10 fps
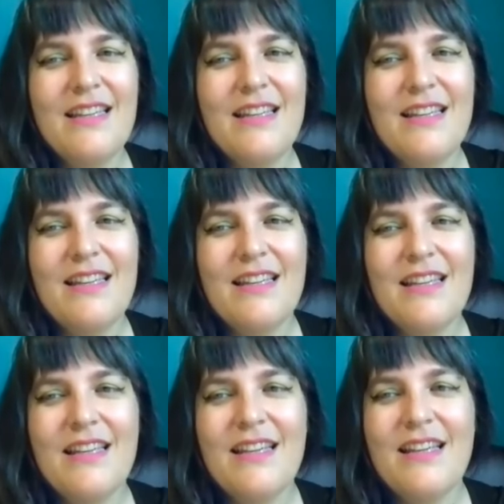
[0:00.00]

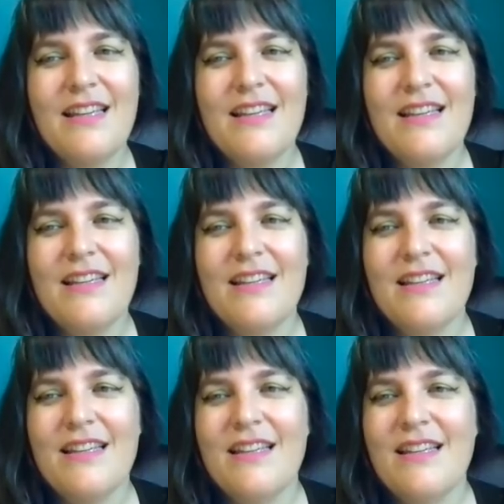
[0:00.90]

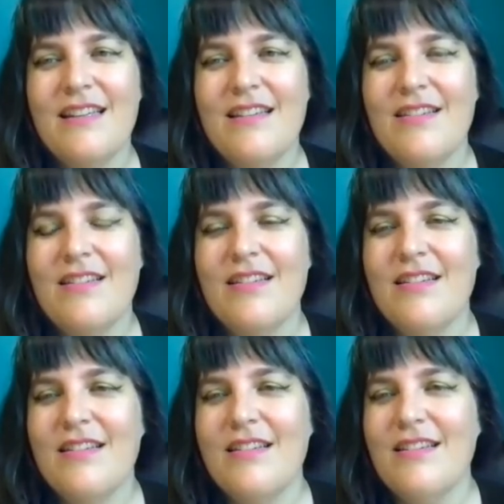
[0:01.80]

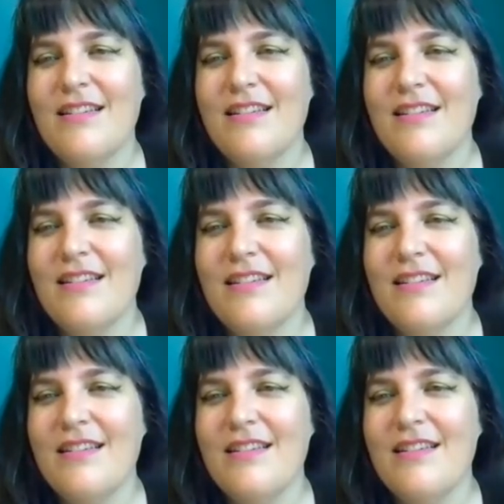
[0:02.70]

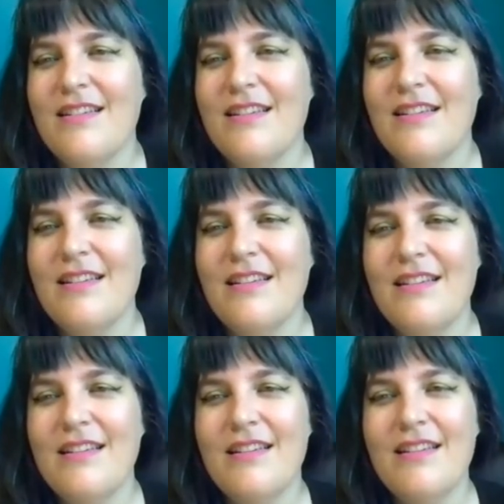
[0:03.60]

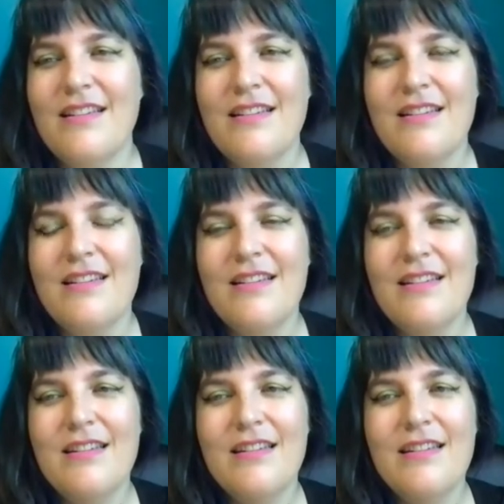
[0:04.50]

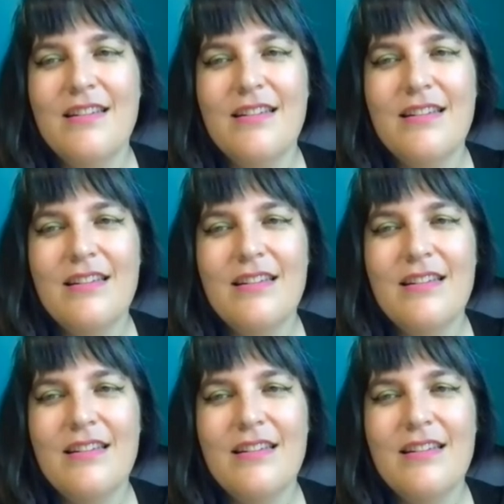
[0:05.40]
(not speaking)